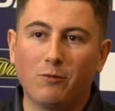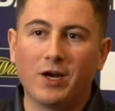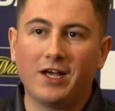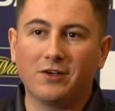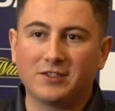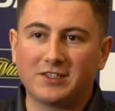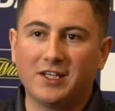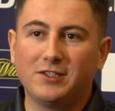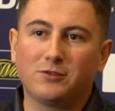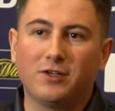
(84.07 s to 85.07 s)
180 on the
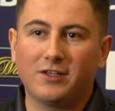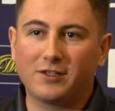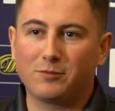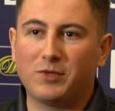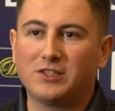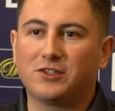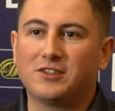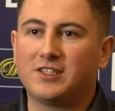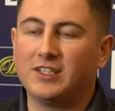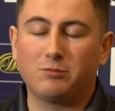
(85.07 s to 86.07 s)
stage when you had a pitch on
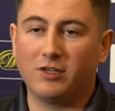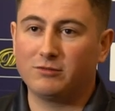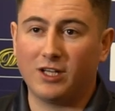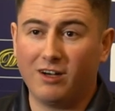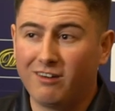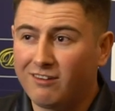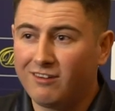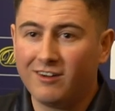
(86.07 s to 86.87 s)
the stage, but I was like, oh.